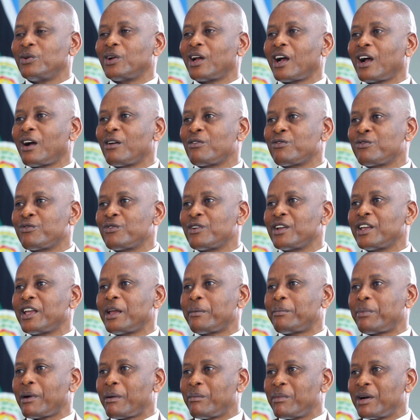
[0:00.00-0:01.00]
will have a
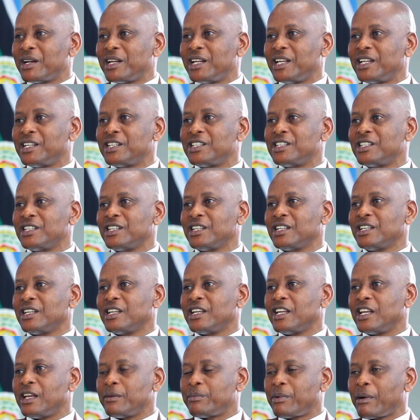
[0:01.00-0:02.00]

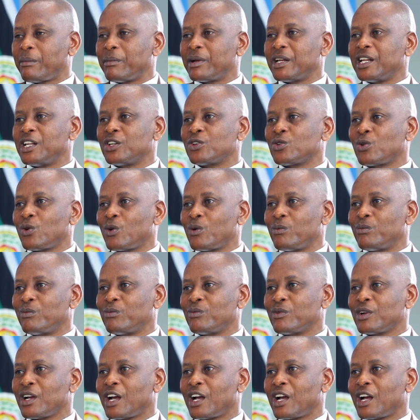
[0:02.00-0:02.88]
permanent home.